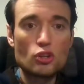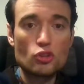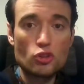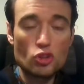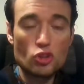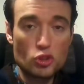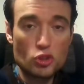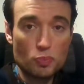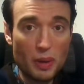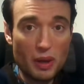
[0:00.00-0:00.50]

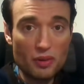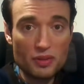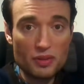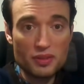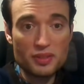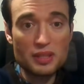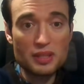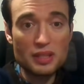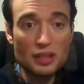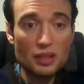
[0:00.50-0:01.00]

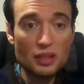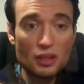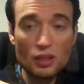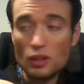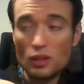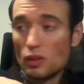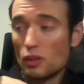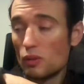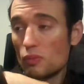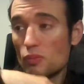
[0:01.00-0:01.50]
transparency,
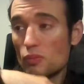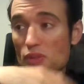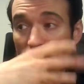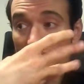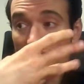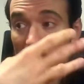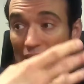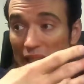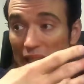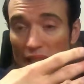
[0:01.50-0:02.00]

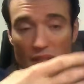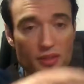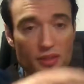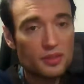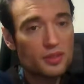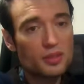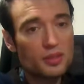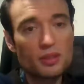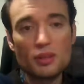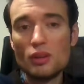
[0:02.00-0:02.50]

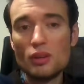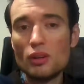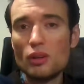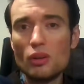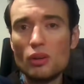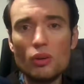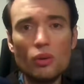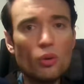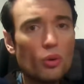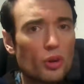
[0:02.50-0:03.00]
resilience,
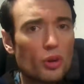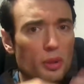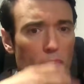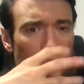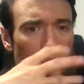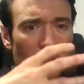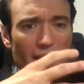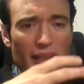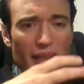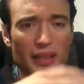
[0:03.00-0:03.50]

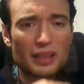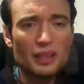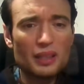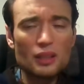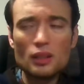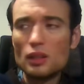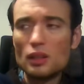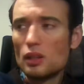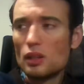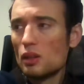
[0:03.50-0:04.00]

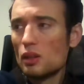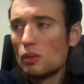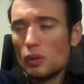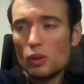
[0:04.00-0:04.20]
audibility.